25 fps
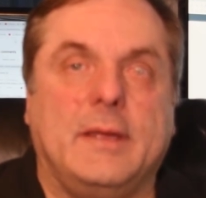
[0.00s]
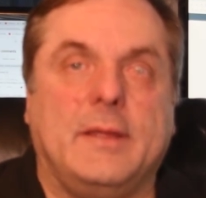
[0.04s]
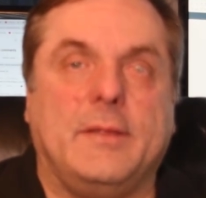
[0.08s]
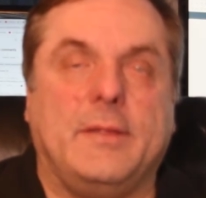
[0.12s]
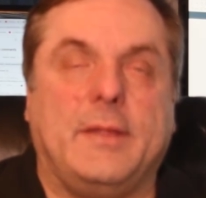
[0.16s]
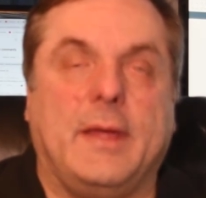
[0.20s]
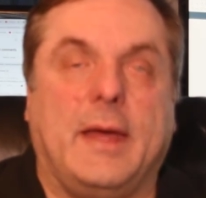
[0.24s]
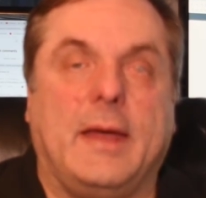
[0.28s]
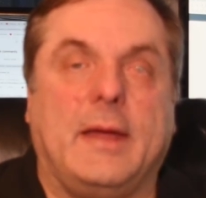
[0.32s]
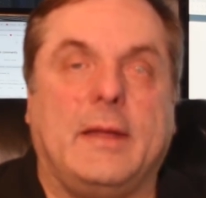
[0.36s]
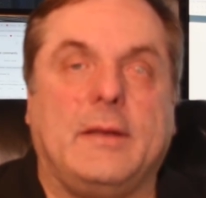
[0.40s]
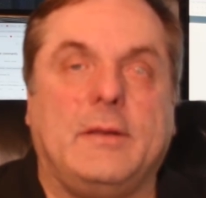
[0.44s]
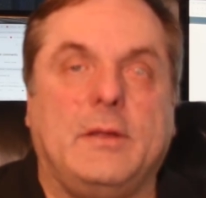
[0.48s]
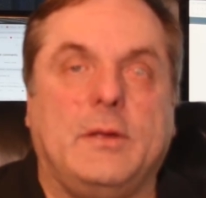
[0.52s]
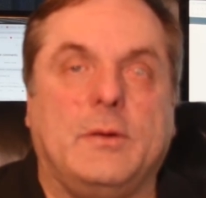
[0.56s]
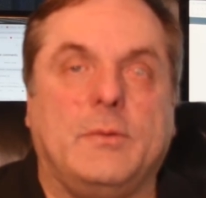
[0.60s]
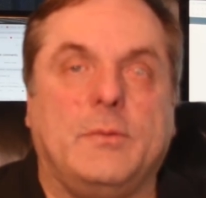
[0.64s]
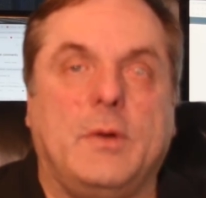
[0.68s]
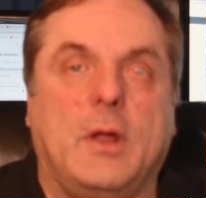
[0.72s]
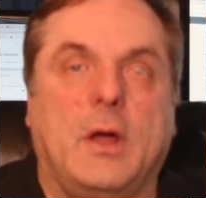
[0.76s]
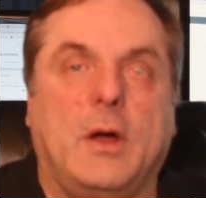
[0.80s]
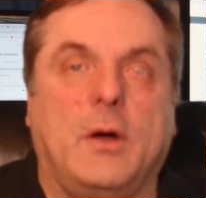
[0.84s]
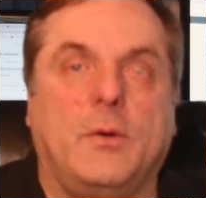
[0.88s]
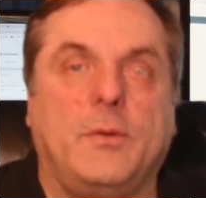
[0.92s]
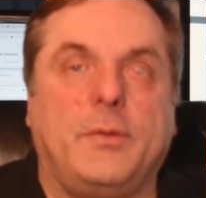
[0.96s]
then you
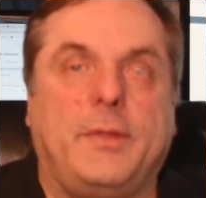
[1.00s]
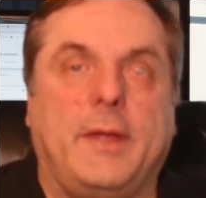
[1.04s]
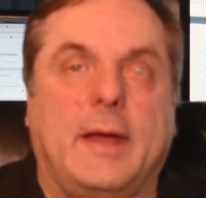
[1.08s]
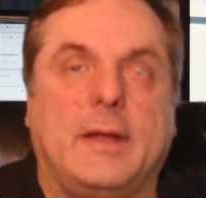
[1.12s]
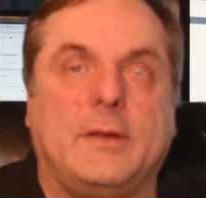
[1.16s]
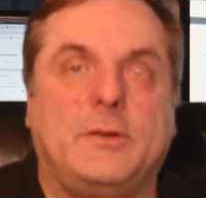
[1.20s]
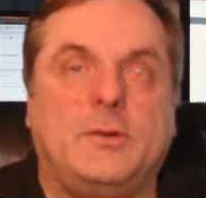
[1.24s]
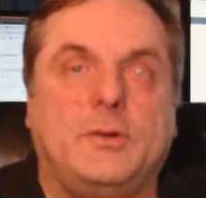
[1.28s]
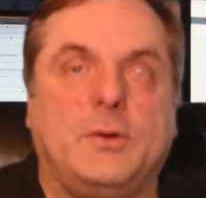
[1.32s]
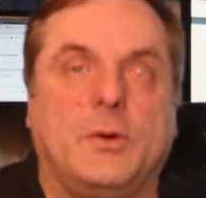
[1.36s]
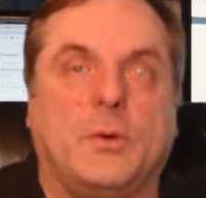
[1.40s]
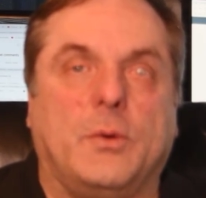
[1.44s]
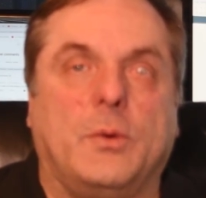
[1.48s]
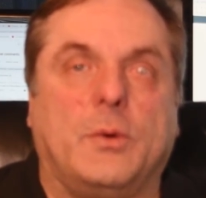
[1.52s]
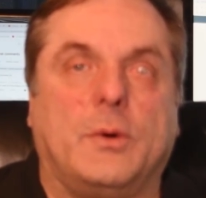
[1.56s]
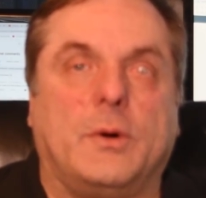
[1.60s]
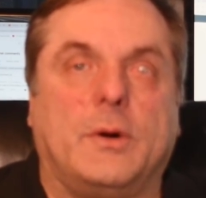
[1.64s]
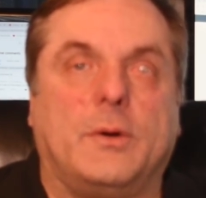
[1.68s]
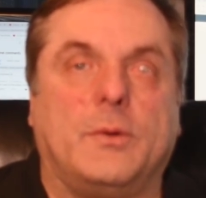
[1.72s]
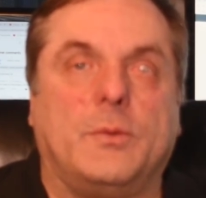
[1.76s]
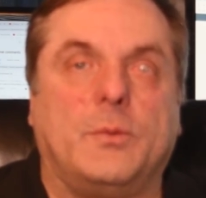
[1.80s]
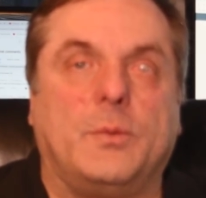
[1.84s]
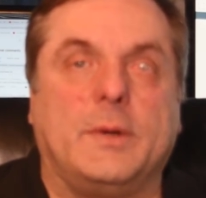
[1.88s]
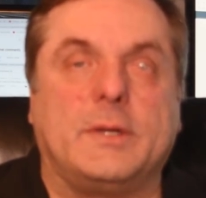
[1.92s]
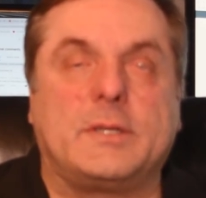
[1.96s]
know that
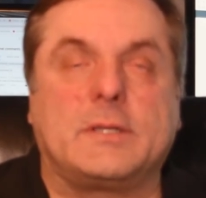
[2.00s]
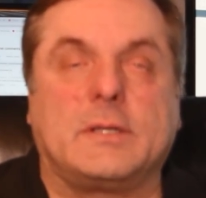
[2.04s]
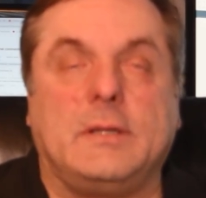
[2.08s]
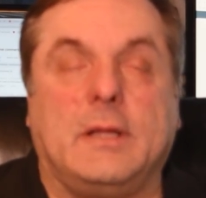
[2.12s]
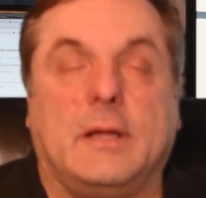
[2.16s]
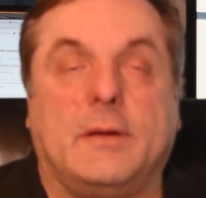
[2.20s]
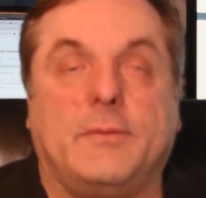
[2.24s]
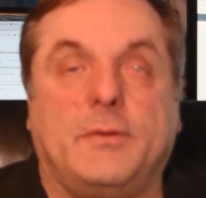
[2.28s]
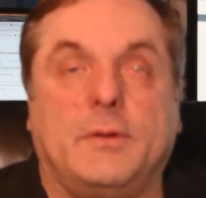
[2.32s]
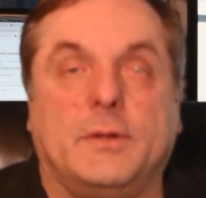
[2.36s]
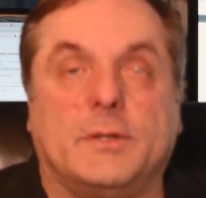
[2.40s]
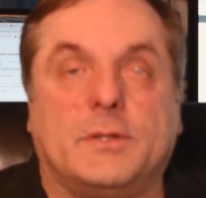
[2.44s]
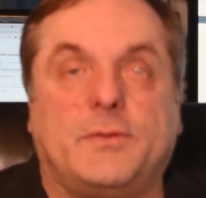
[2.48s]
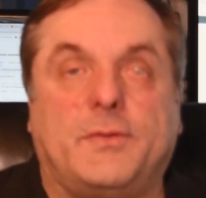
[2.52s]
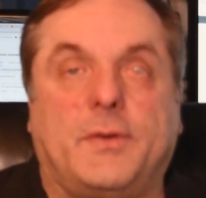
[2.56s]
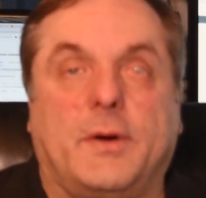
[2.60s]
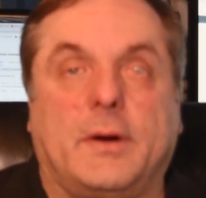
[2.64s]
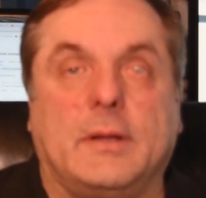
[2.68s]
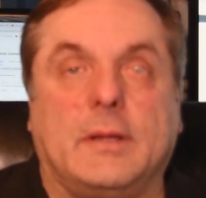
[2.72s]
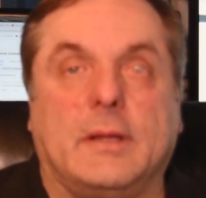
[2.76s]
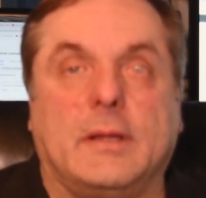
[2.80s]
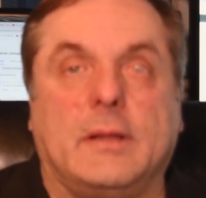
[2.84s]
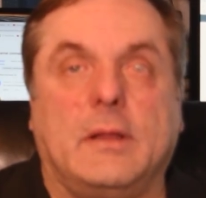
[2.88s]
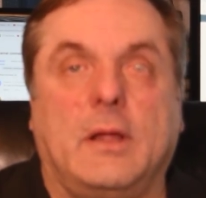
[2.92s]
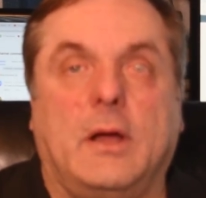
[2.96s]
your risk level is
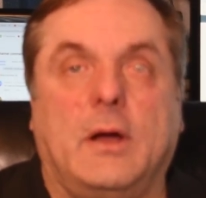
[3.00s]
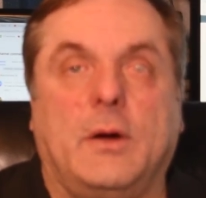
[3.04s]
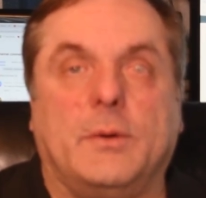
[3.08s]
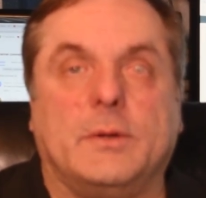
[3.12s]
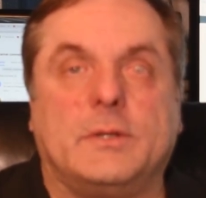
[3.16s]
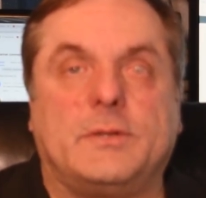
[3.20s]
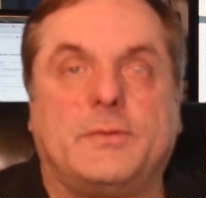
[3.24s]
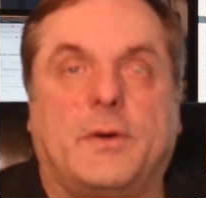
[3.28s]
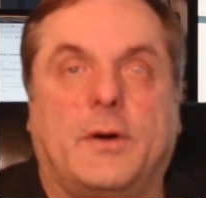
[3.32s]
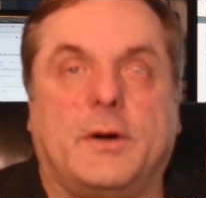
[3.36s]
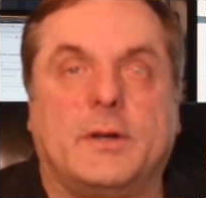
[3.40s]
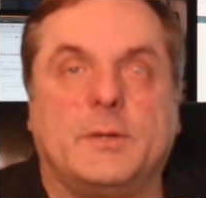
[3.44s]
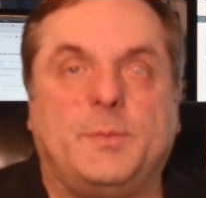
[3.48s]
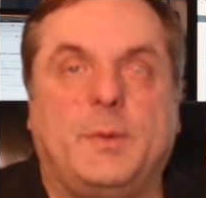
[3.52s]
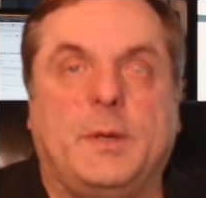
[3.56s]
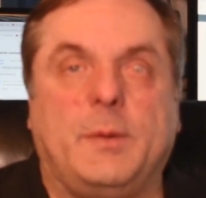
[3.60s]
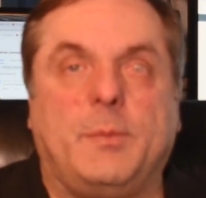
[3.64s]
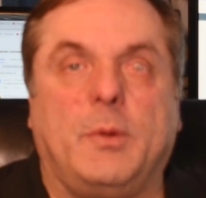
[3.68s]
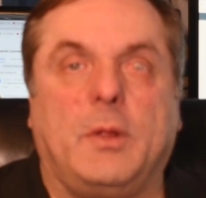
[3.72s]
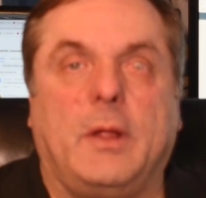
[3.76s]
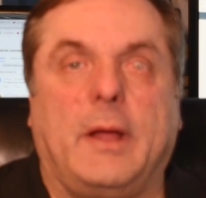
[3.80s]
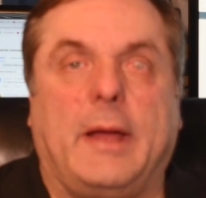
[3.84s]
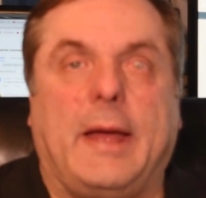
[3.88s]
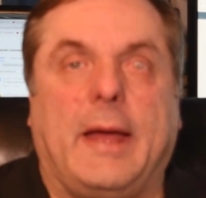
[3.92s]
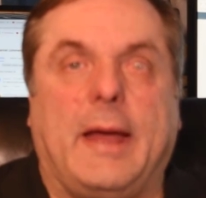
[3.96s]
fairly low as far as
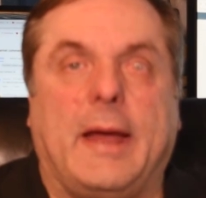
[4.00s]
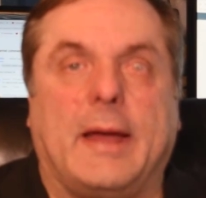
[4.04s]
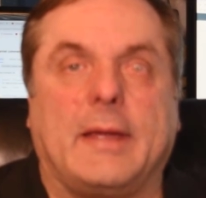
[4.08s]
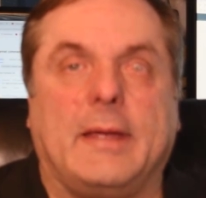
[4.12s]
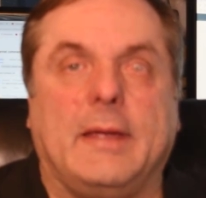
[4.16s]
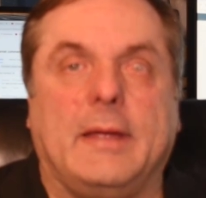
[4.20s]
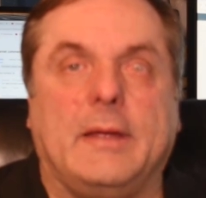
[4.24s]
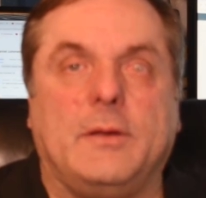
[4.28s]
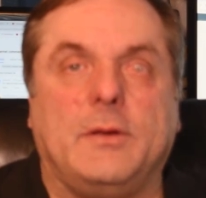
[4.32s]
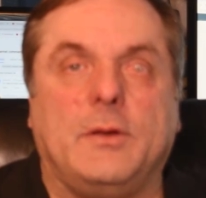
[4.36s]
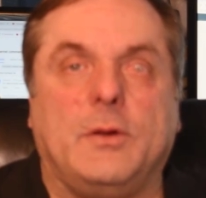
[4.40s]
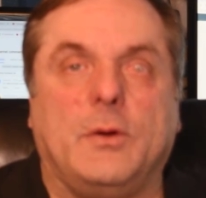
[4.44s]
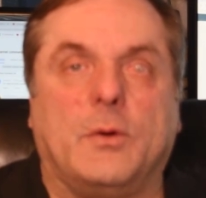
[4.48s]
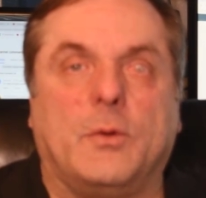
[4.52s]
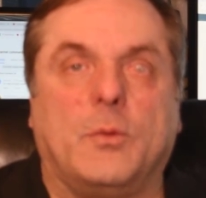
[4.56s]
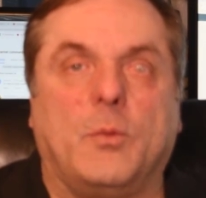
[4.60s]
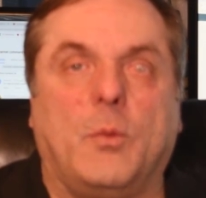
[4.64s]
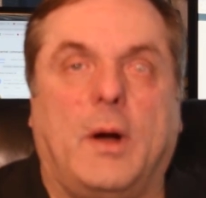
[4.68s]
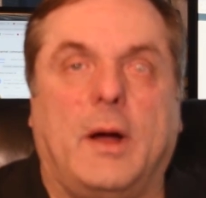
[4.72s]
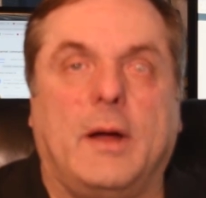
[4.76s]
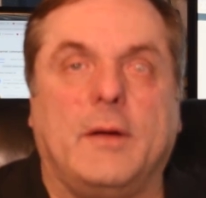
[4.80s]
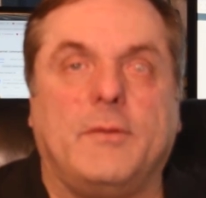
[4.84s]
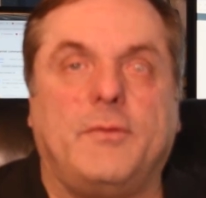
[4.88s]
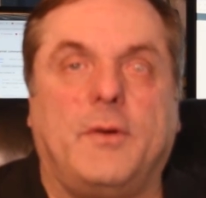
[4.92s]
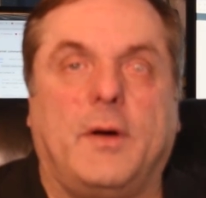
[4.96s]
people hacking your
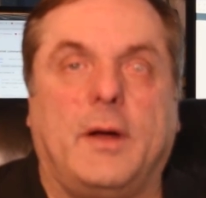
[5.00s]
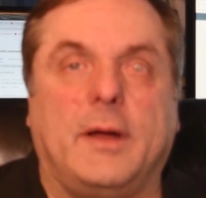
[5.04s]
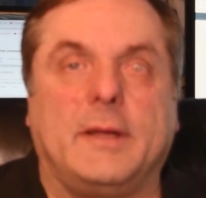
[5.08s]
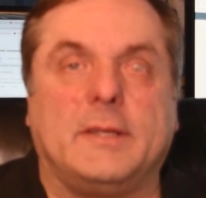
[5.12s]
Wi-Fi.